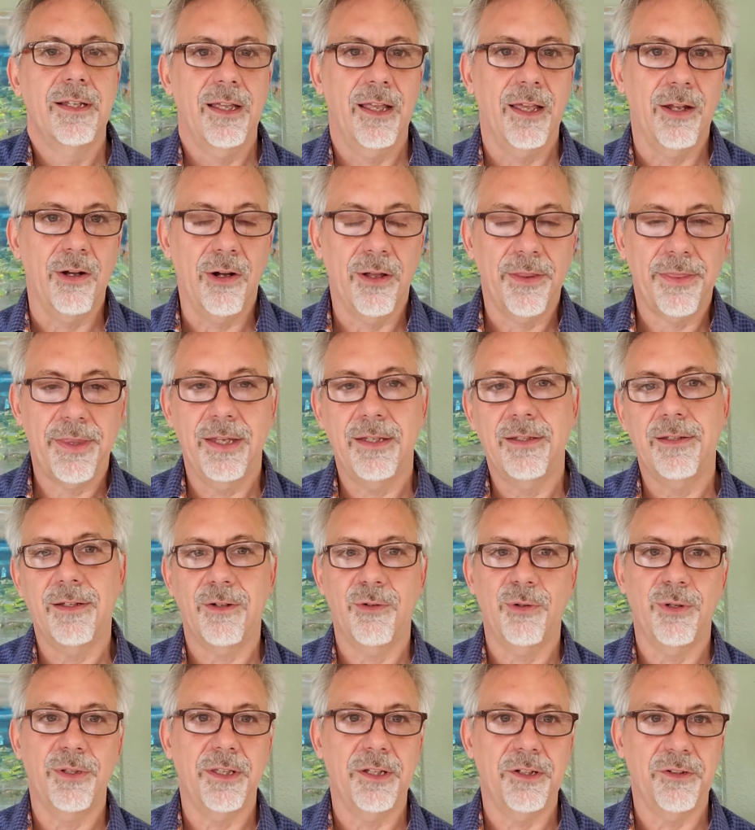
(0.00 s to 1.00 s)
and
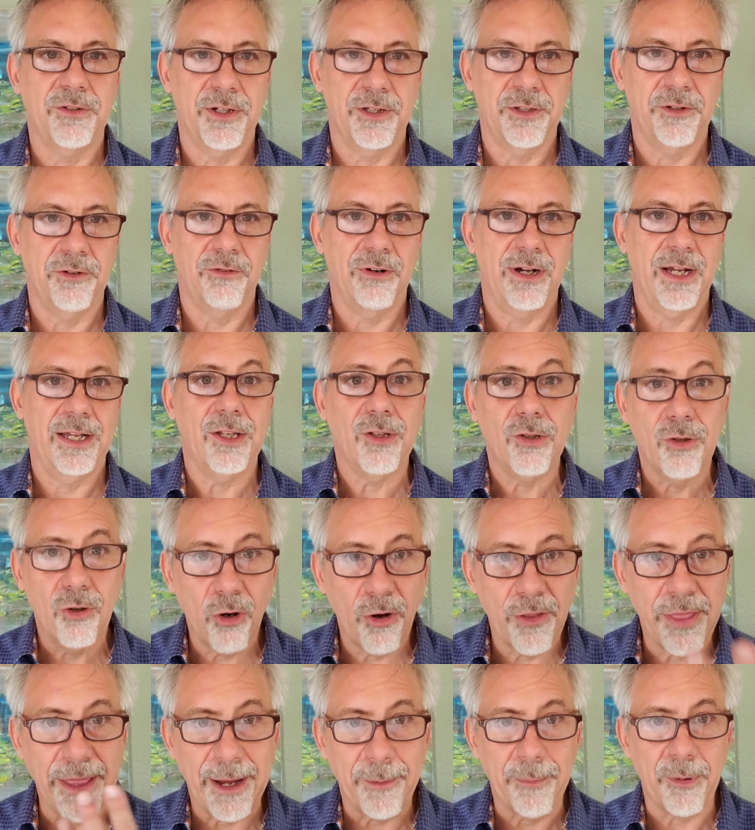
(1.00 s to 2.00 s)
authentic with each other, right?
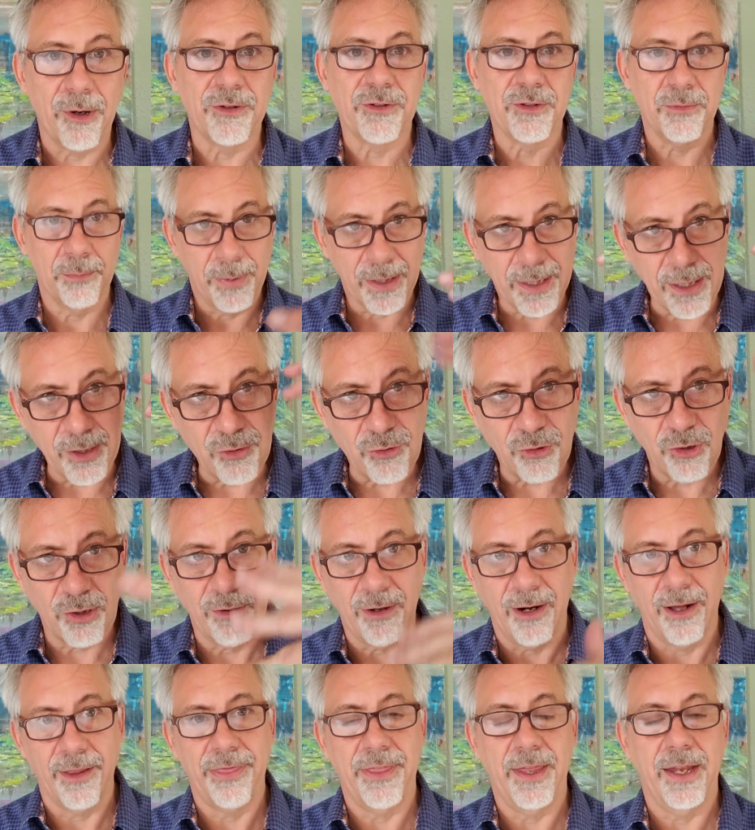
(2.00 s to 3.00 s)
You're that person because
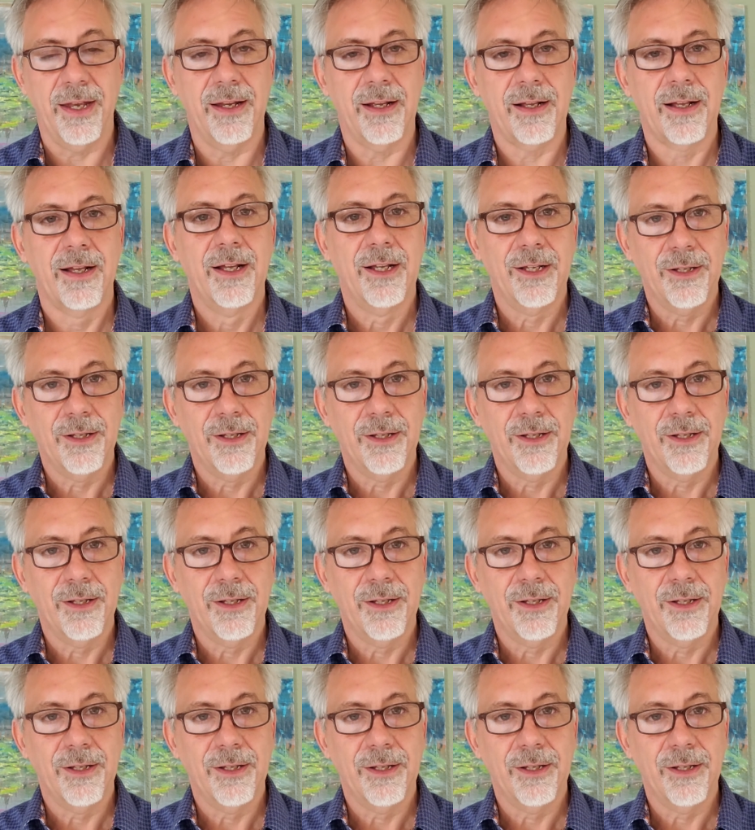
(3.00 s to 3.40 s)
you're authentic.